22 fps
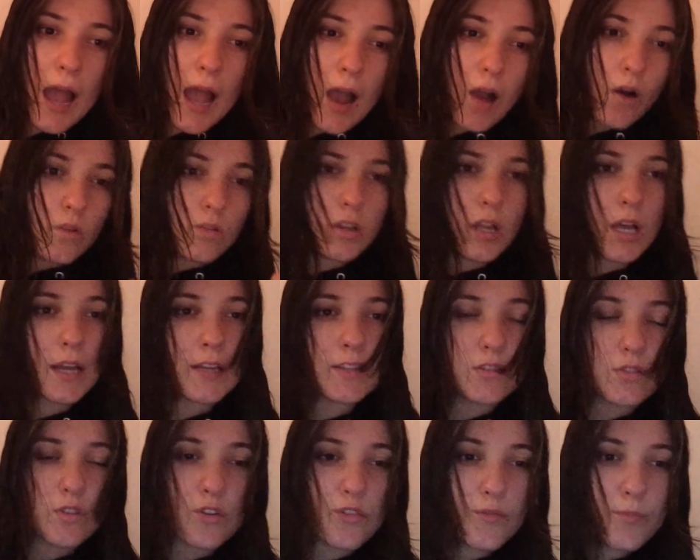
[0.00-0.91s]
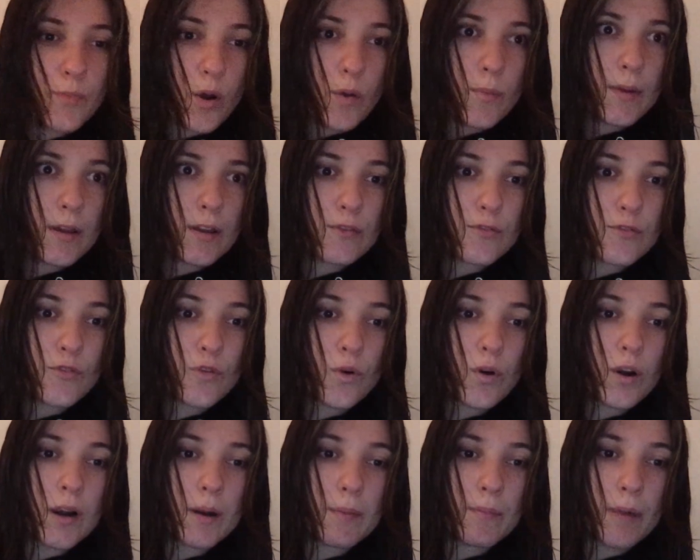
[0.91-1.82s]
outline sort of moment
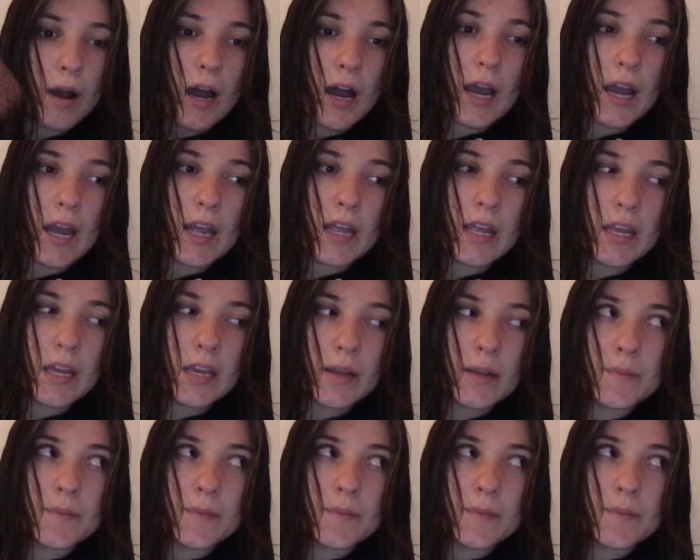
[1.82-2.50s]
for my